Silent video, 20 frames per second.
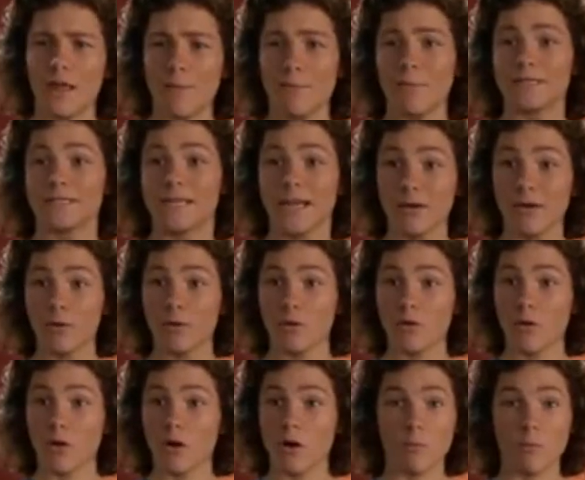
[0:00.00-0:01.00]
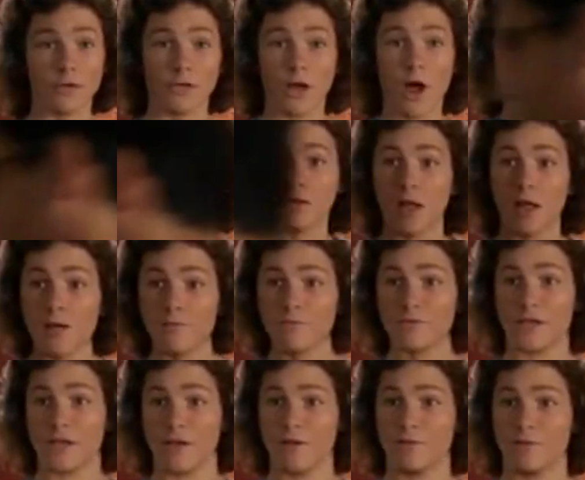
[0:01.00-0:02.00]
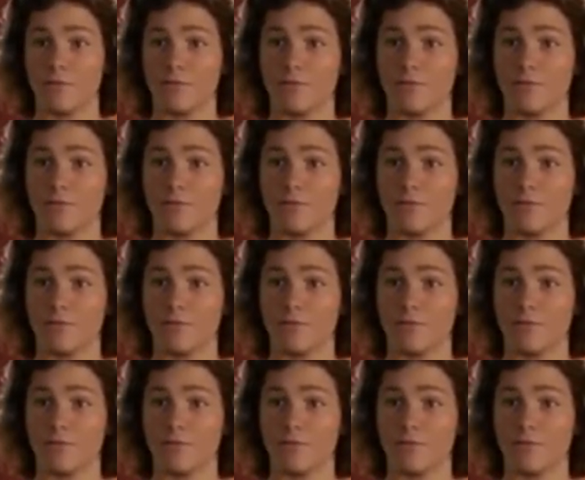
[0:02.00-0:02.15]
In Material Girl, Madonna loves it.